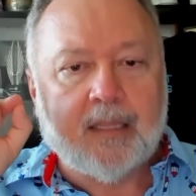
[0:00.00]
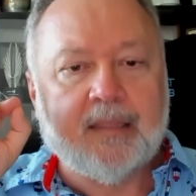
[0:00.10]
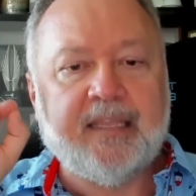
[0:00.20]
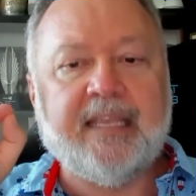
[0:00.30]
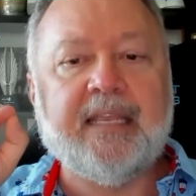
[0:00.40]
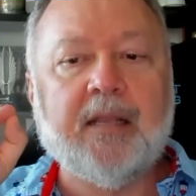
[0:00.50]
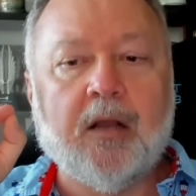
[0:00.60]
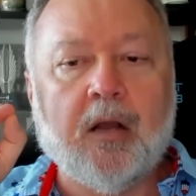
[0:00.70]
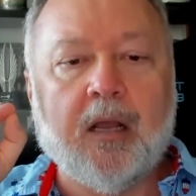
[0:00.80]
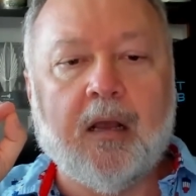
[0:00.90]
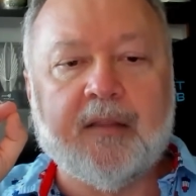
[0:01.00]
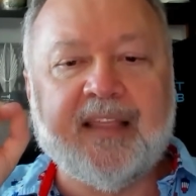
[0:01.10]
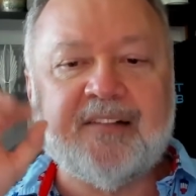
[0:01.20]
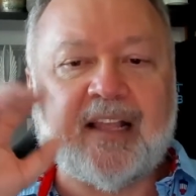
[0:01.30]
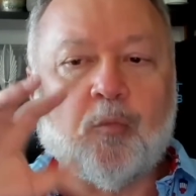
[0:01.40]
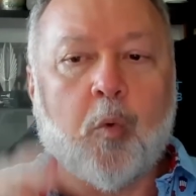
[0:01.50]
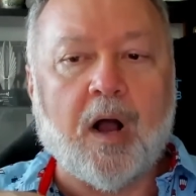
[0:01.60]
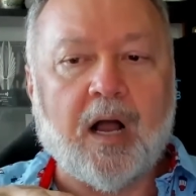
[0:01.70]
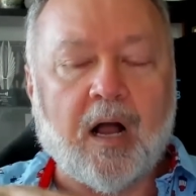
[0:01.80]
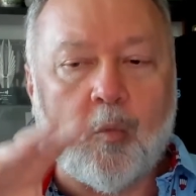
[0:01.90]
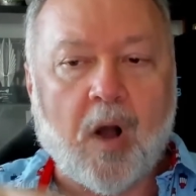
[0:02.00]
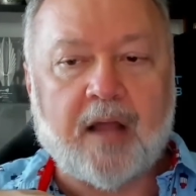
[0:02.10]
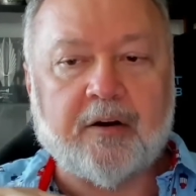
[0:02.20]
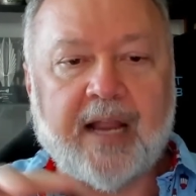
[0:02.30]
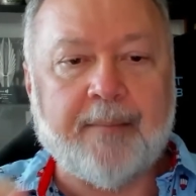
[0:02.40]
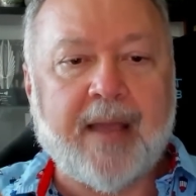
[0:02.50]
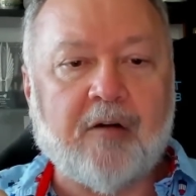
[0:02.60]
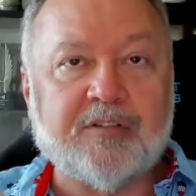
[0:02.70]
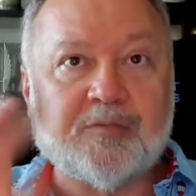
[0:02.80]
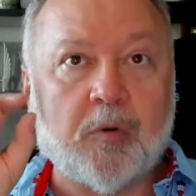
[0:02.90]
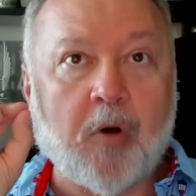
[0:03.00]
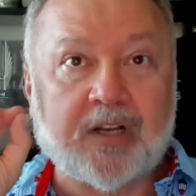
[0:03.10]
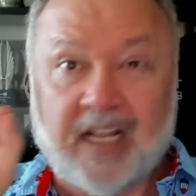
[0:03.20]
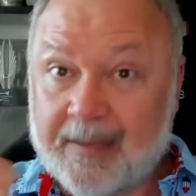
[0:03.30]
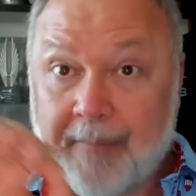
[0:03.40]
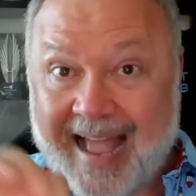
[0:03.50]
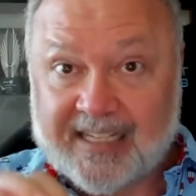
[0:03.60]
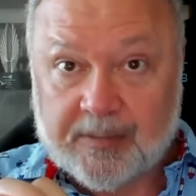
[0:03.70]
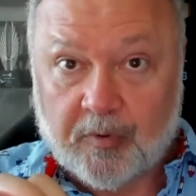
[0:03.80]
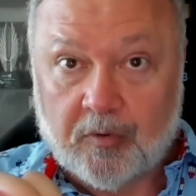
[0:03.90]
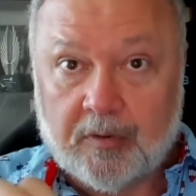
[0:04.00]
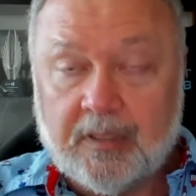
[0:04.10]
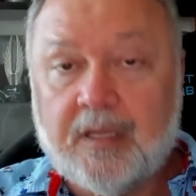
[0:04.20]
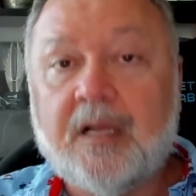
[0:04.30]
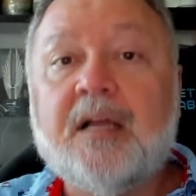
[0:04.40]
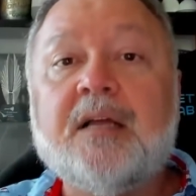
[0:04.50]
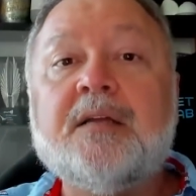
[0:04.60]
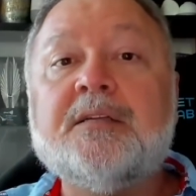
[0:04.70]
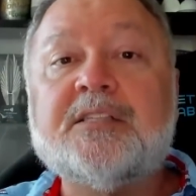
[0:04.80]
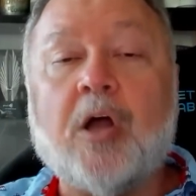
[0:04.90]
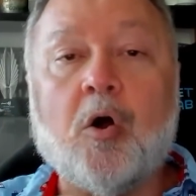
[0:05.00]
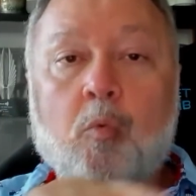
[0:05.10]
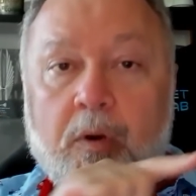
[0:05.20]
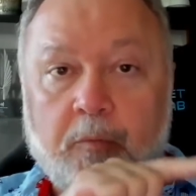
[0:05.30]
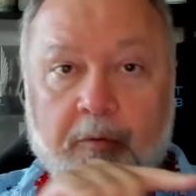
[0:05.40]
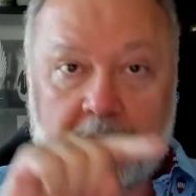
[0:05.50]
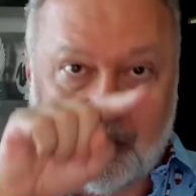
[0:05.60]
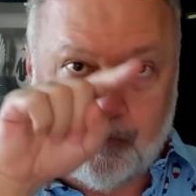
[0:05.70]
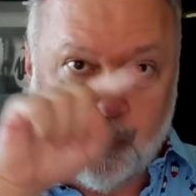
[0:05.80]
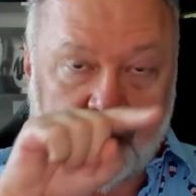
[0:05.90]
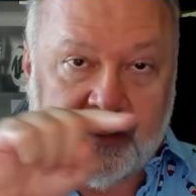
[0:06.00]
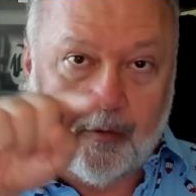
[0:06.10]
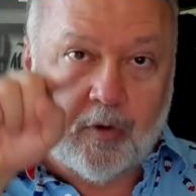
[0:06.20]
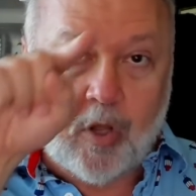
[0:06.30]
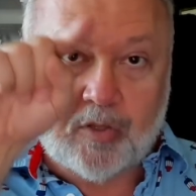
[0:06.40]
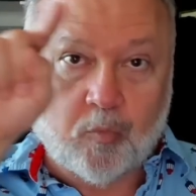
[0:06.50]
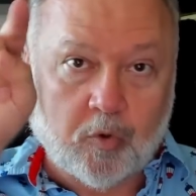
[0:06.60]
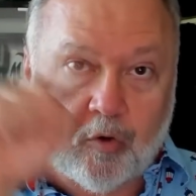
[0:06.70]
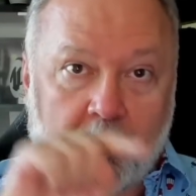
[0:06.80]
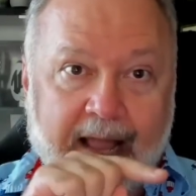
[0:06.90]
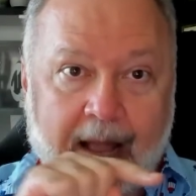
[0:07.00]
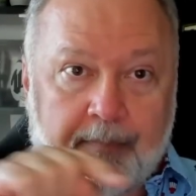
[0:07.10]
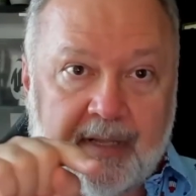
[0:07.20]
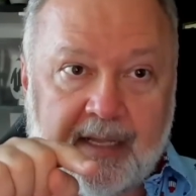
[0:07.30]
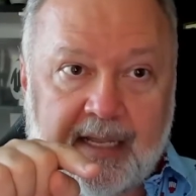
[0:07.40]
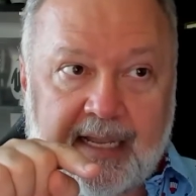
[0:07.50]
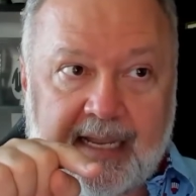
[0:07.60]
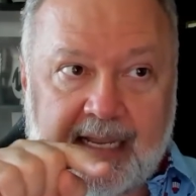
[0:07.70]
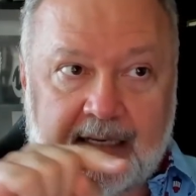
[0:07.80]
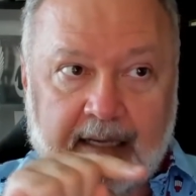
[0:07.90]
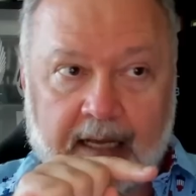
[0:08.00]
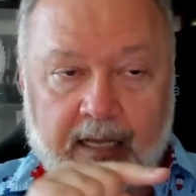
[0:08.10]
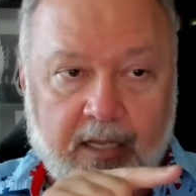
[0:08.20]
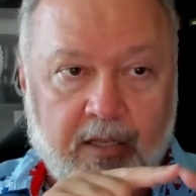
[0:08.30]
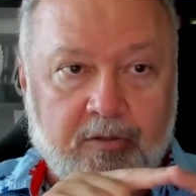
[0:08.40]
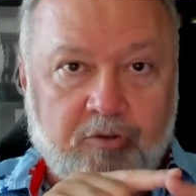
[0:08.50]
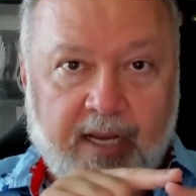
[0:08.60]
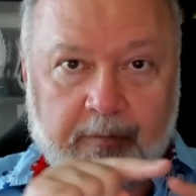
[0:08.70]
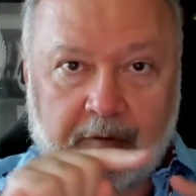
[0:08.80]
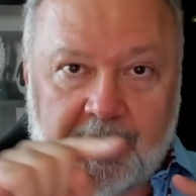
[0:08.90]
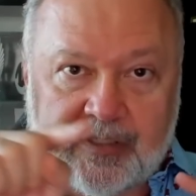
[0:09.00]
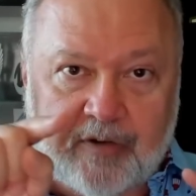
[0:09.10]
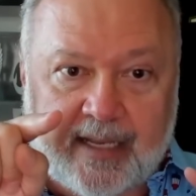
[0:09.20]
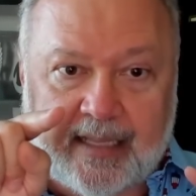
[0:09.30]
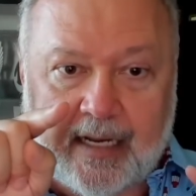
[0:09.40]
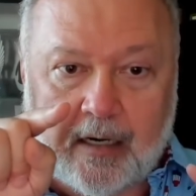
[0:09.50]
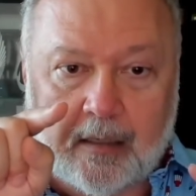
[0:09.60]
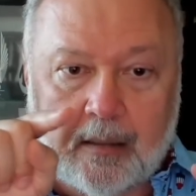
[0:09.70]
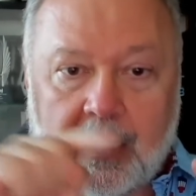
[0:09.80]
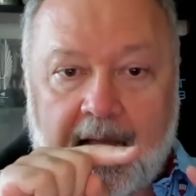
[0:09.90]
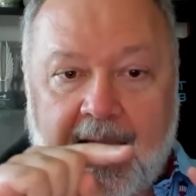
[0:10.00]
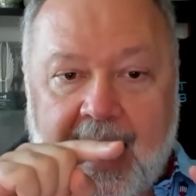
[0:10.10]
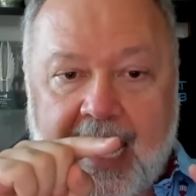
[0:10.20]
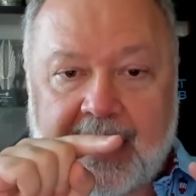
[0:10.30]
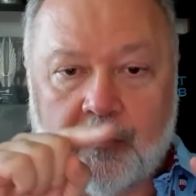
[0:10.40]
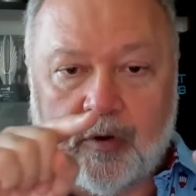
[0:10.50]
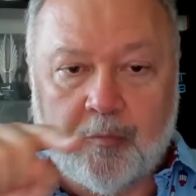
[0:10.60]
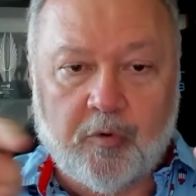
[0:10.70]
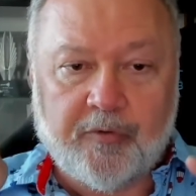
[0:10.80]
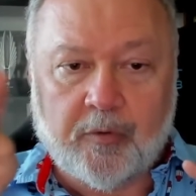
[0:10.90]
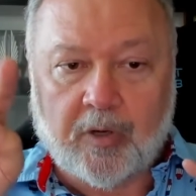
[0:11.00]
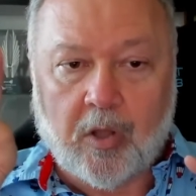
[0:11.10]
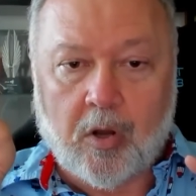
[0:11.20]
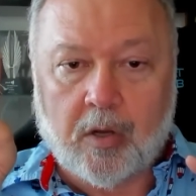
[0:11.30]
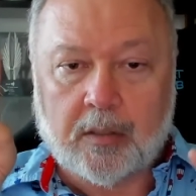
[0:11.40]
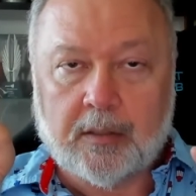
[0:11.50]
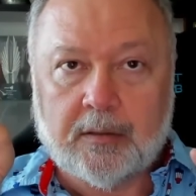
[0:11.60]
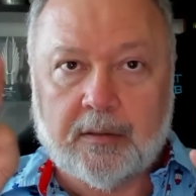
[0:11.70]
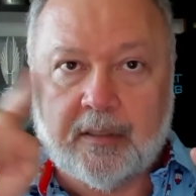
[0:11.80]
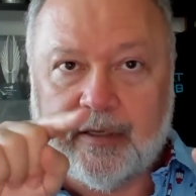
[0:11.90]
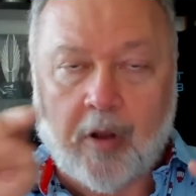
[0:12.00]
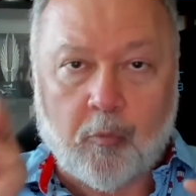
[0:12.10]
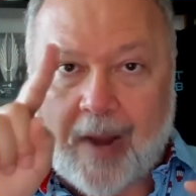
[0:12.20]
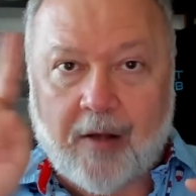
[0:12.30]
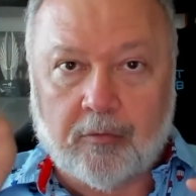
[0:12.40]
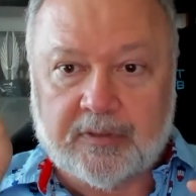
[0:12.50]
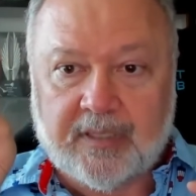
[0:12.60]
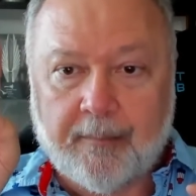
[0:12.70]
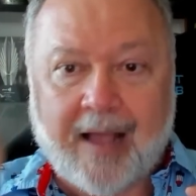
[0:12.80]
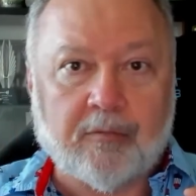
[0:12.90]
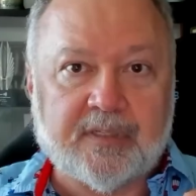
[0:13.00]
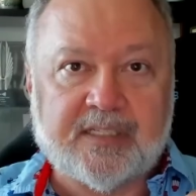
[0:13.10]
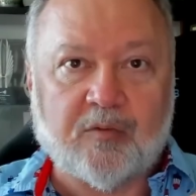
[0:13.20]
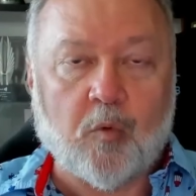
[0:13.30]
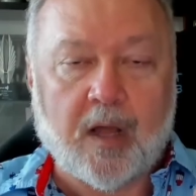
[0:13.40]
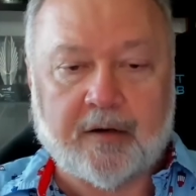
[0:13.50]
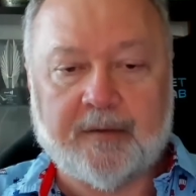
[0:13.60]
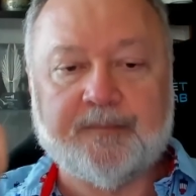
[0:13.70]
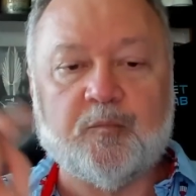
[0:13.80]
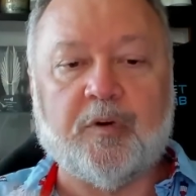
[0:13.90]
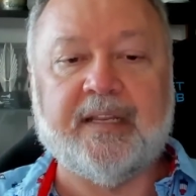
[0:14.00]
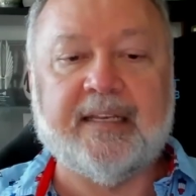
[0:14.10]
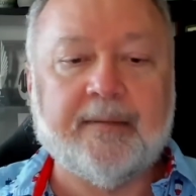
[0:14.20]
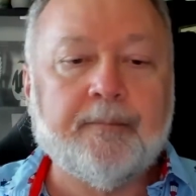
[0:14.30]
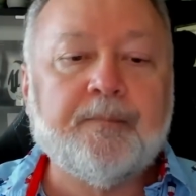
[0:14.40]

The things like uh, water and mountains were marked impassable. So when we were moving you along the world map, it tried to move you straight there, and it would move you along you, around mountains and water where needed.